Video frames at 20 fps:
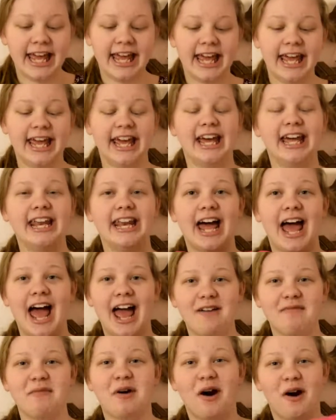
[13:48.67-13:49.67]
And
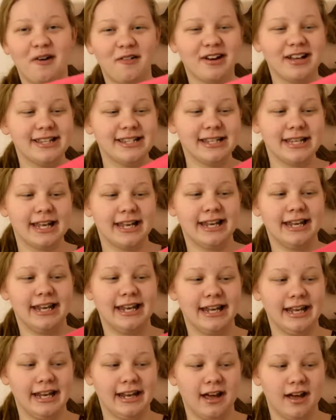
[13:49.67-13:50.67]
I'm always in
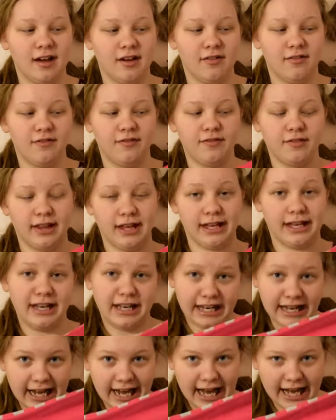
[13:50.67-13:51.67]
need of like
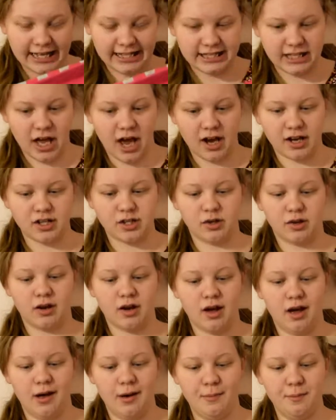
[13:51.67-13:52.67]
knee-high socks
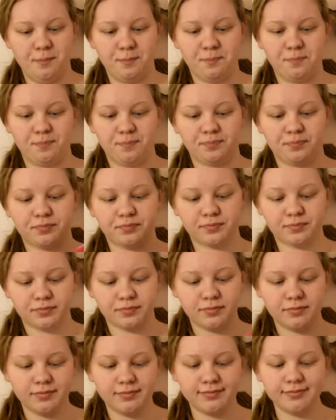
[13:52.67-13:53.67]
um,
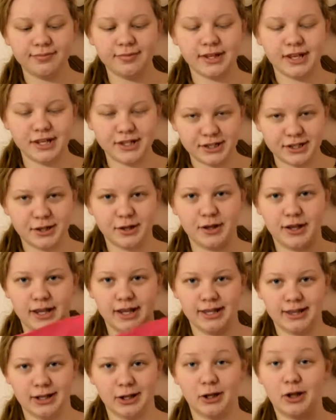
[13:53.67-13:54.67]
so
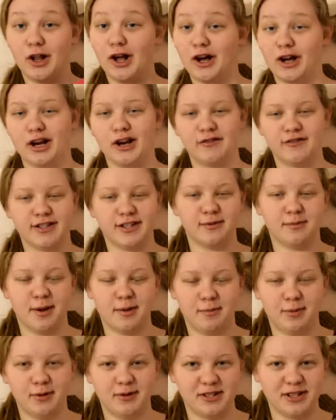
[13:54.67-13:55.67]
that they're long enough so my
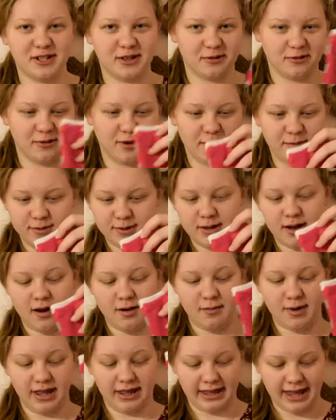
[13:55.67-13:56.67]
boots don't rub
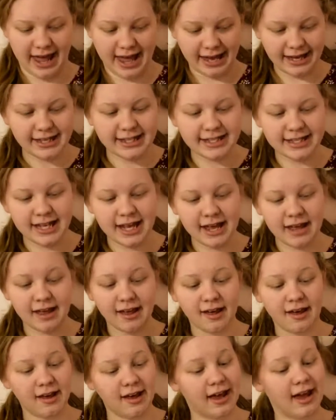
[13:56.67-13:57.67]
on my legs.
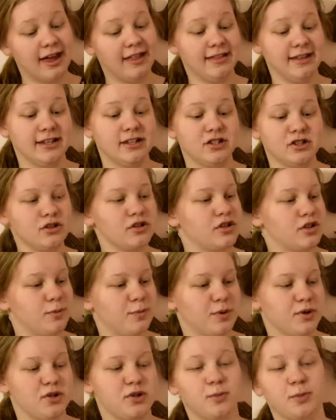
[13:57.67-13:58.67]
And these are
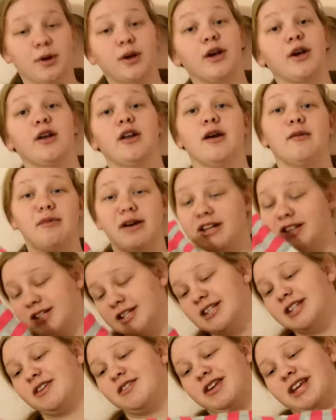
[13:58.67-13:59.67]
super, super cute. I might
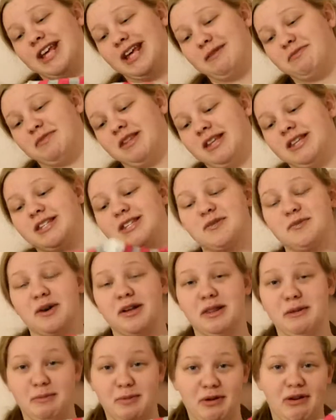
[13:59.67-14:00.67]
just even keep these to
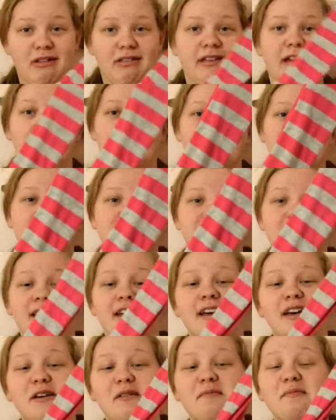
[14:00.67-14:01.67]
wear them around the house.
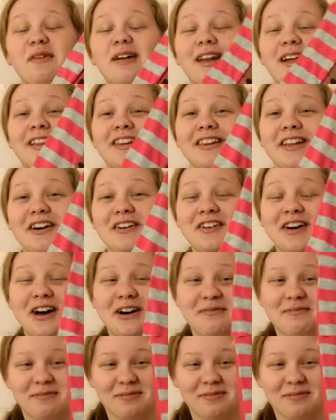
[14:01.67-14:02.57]
But I love how